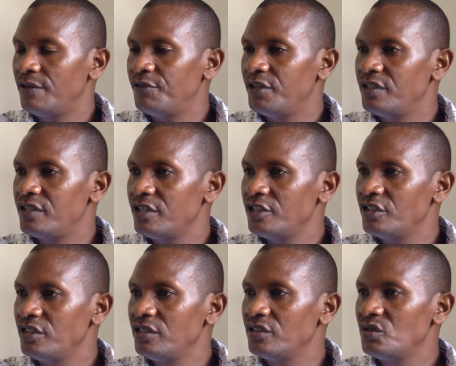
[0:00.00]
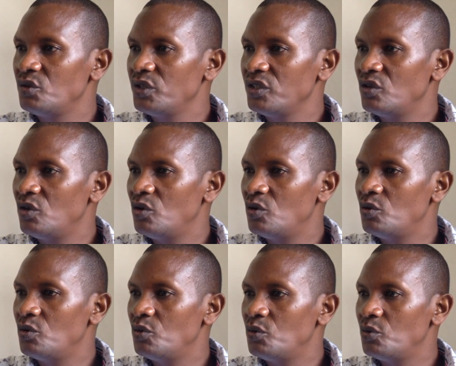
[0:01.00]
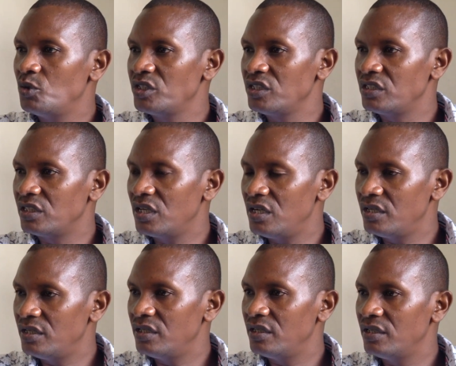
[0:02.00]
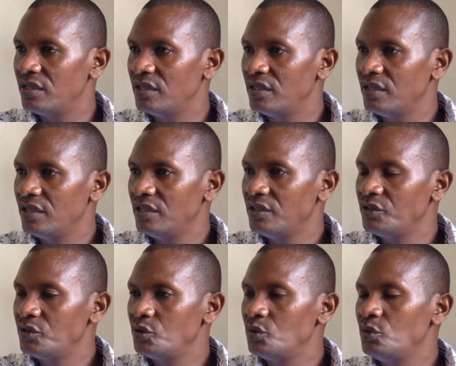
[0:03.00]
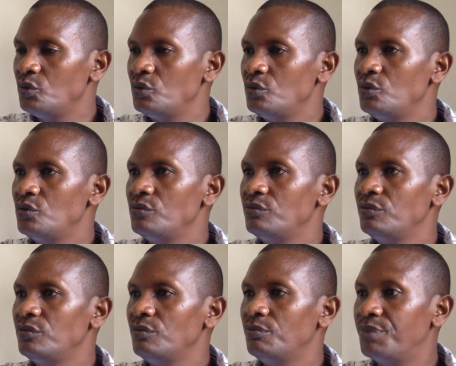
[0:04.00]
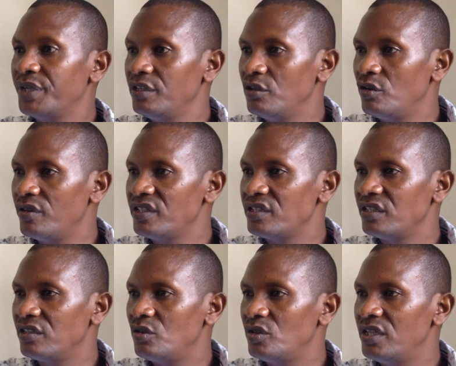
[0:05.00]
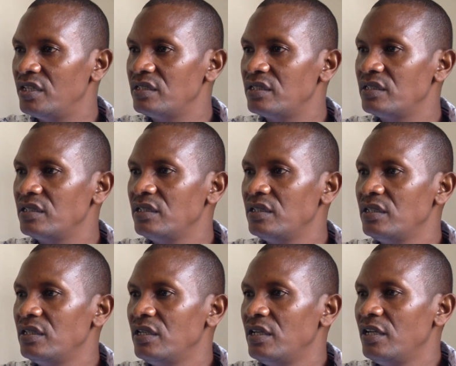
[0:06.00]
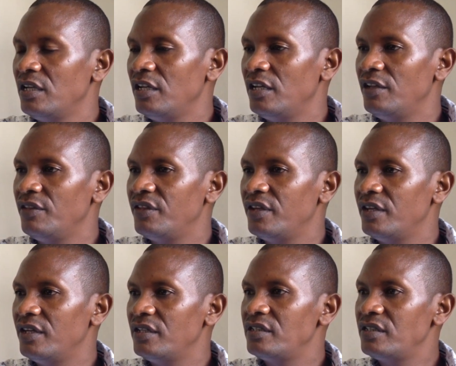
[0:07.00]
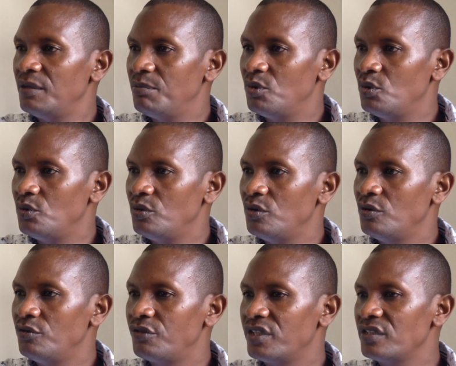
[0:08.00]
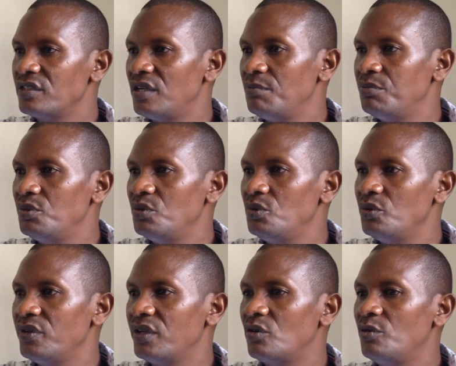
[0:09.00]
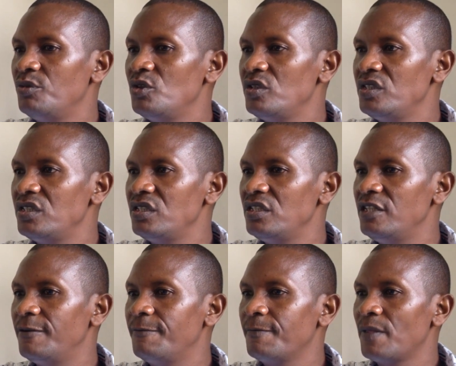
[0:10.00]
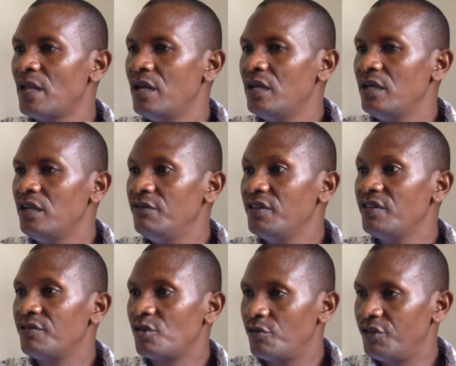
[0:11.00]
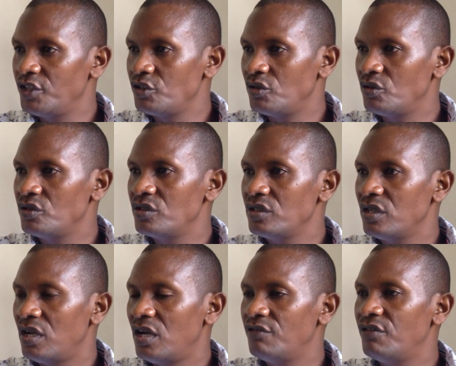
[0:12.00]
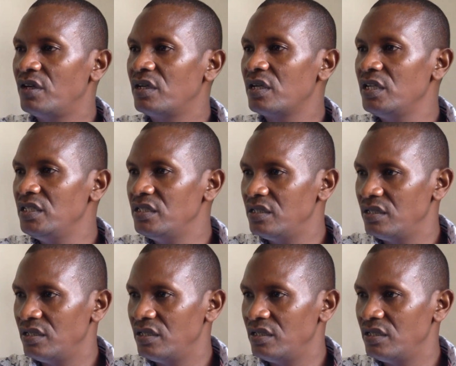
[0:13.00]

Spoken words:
Federation is doing all what it can to bring all the stakeholders in the table. For example, the community, even the professionals have agreed